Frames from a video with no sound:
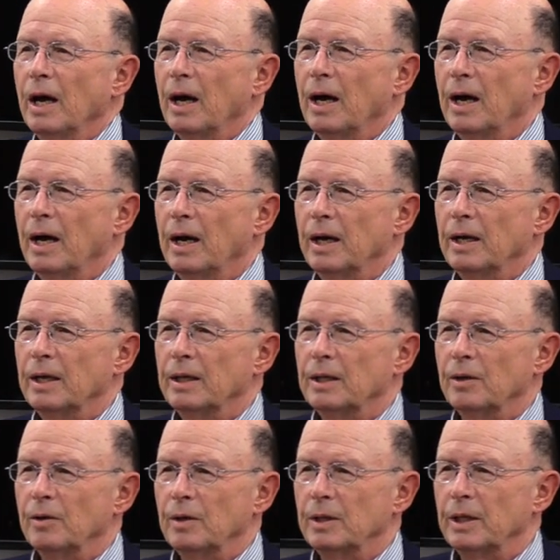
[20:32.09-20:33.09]
Uh,
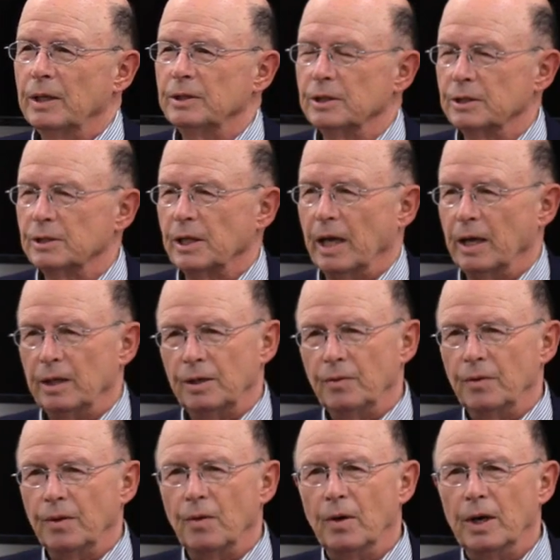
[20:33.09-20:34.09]
they, they, just sat in
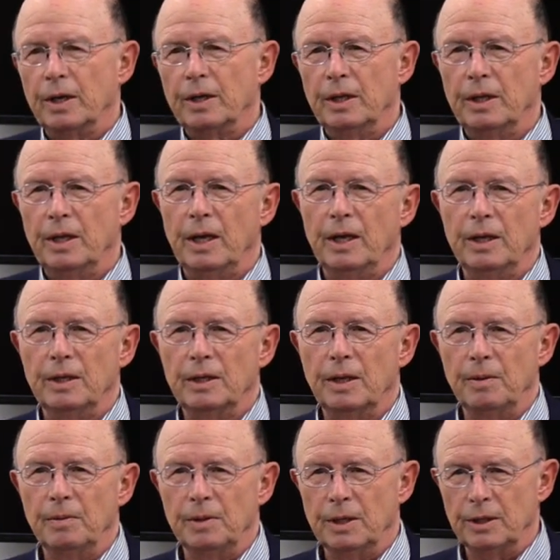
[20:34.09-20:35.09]
New York and they,
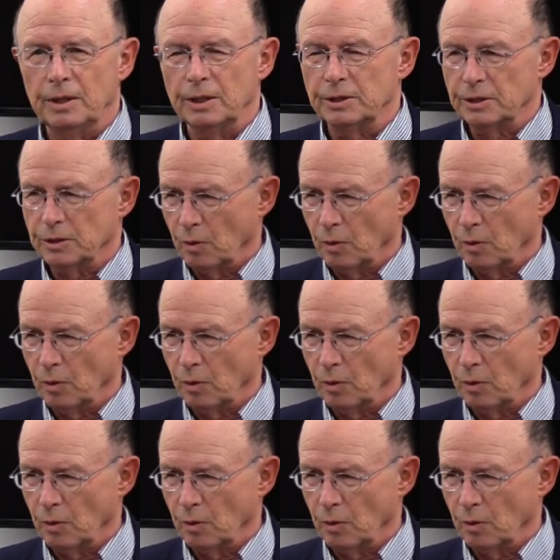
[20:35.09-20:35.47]
they did this.